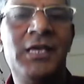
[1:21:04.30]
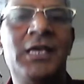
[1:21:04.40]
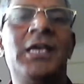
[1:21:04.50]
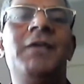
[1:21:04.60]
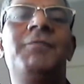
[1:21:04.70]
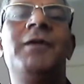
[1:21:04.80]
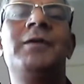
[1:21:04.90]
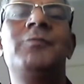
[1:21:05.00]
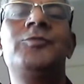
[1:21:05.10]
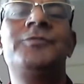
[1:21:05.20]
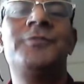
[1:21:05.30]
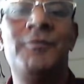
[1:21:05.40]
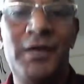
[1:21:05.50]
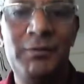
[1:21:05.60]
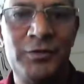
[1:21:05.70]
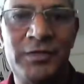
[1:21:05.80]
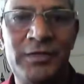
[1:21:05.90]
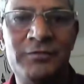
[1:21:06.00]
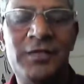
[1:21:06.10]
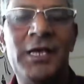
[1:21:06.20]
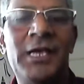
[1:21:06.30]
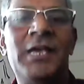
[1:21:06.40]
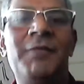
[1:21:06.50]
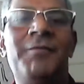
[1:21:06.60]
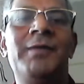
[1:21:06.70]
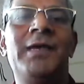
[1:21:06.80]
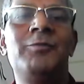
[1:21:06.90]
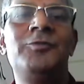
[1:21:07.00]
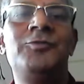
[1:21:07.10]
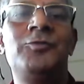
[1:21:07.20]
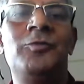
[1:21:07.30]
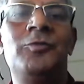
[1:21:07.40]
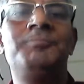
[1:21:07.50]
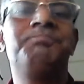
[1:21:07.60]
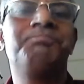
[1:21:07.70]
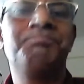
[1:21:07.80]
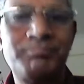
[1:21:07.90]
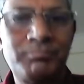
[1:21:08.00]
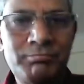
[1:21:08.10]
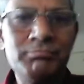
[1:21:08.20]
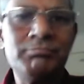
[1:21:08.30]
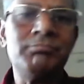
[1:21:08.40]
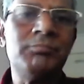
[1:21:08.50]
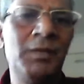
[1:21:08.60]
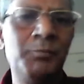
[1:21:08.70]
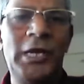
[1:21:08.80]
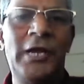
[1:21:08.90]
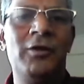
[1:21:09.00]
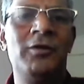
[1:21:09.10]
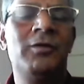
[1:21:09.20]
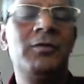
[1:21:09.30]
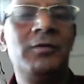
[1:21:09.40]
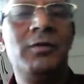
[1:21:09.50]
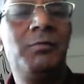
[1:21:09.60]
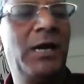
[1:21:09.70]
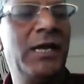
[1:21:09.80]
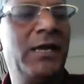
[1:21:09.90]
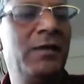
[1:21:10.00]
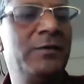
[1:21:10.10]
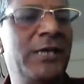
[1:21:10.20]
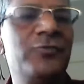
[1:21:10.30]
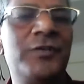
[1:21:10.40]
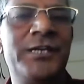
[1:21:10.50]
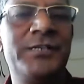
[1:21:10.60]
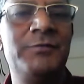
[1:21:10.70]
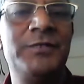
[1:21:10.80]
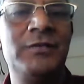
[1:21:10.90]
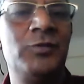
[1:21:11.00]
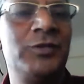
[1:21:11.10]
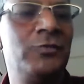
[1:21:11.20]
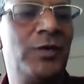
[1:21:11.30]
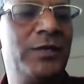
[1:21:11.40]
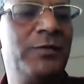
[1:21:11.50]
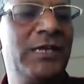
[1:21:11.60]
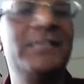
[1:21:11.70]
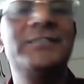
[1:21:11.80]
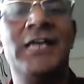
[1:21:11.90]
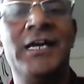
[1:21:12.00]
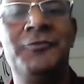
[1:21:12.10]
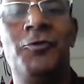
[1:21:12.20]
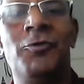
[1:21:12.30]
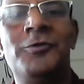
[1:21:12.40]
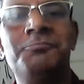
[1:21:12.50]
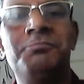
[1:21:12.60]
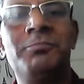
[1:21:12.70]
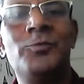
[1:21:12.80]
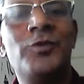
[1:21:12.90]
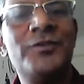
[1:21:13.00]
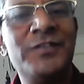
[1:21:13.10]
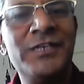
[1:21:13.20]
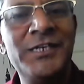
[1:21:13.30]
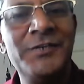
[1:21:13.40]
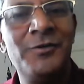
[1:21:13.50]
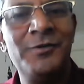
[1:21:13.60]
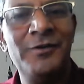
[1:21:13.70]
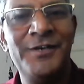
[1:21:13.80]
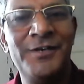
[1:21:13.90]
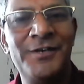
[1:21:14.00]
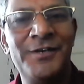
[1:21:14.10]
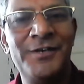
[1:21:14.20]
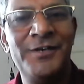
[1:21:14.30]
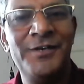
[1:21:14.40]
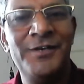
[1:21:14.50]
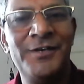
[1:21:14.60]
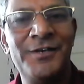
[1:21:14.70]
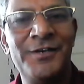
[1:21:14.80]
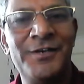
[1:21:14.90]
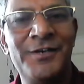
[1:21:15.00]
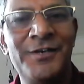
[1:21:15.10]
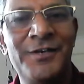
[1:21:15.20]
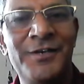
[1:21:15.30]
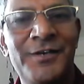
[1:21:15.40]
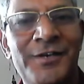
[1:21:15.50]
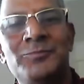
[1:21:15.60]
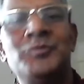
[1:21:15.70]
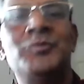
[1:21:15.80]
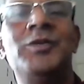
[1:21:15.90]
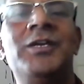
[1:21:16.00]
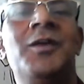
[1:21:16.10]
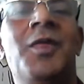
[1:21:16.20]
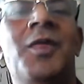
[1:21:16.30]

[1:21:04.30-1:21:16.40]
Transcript: if I'm able to survive with this, if I'm able to pull along my day-to-day activity with whatever English I know, what's the need of learning more? So that's fine. We